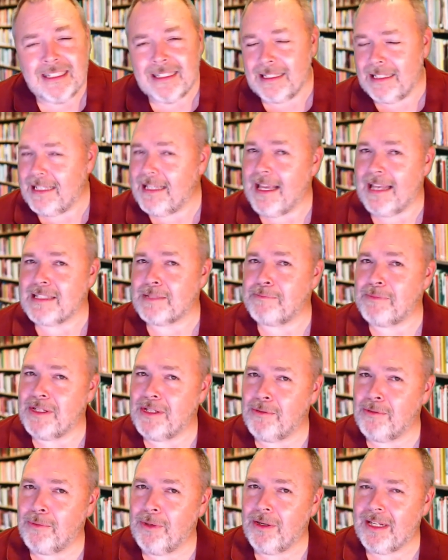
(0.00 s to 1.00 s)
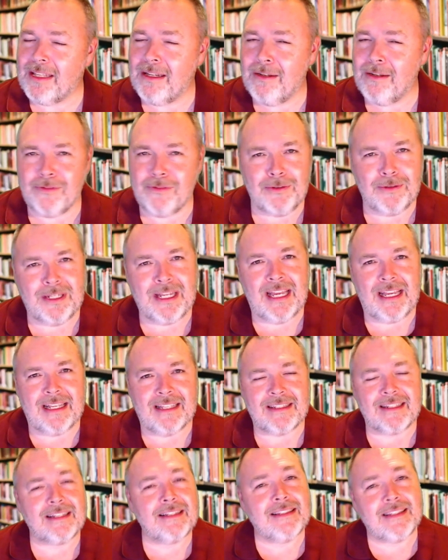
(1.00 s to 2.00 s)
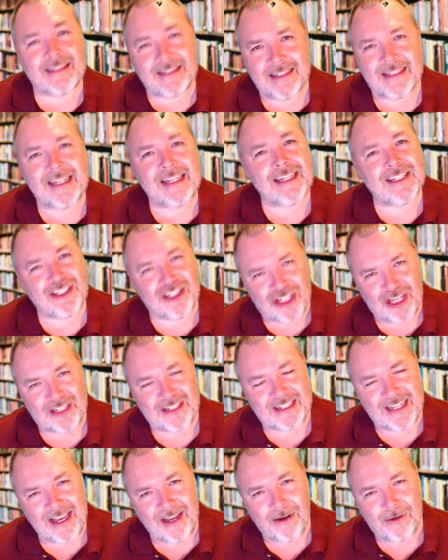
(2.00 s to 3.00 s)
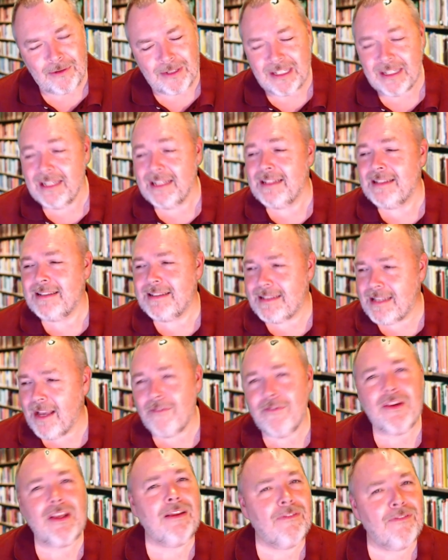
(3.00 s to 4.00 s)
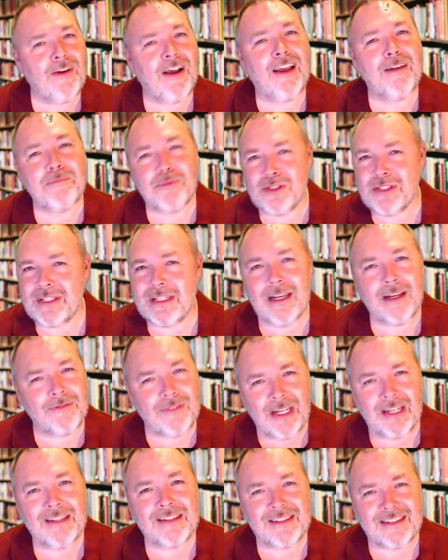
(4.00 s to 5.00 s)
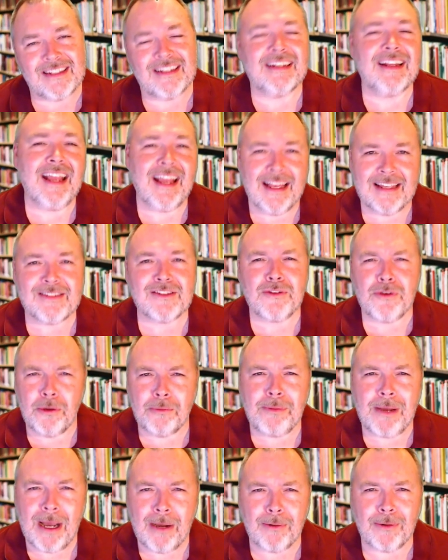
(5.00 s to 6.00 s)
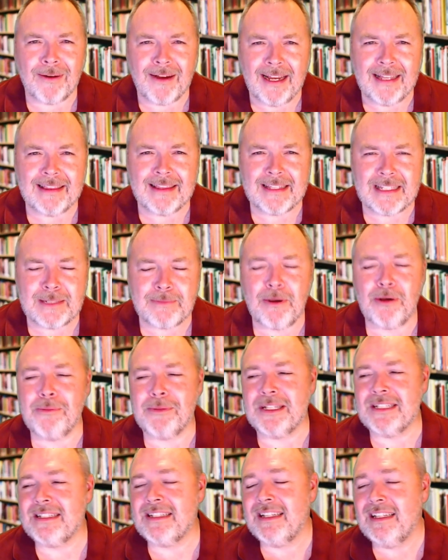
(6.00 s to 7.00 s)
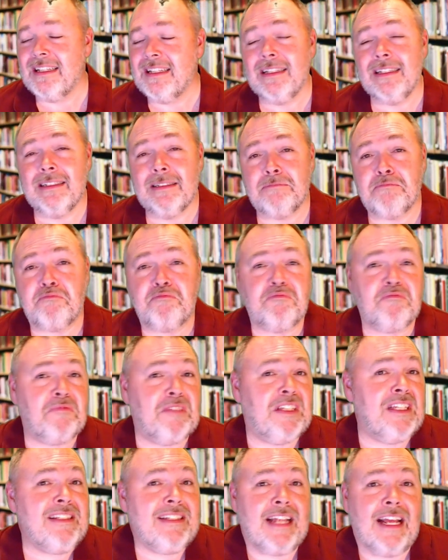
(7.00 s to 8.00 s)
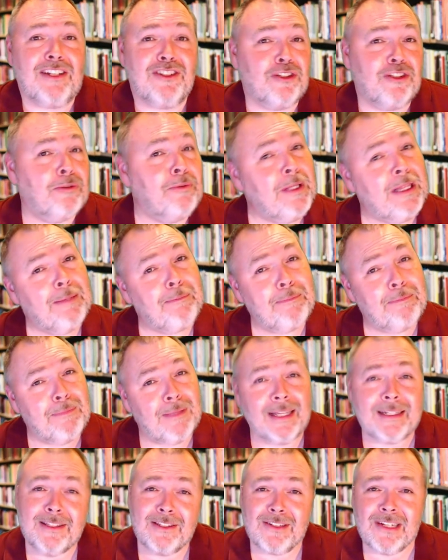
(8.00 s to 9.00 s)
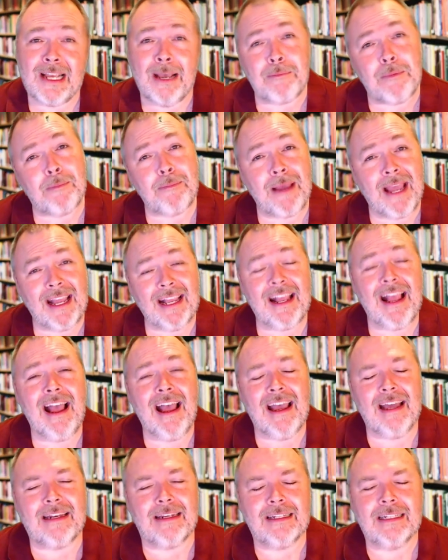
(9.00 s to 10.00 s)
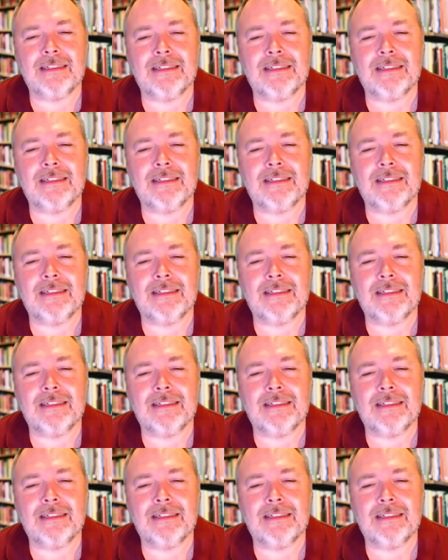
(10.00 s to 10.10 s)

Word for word: He hasn't been to work in a few days because the city is shut down. 75% of Austin has no power at this moment. He's not sure when the lights are coming back on.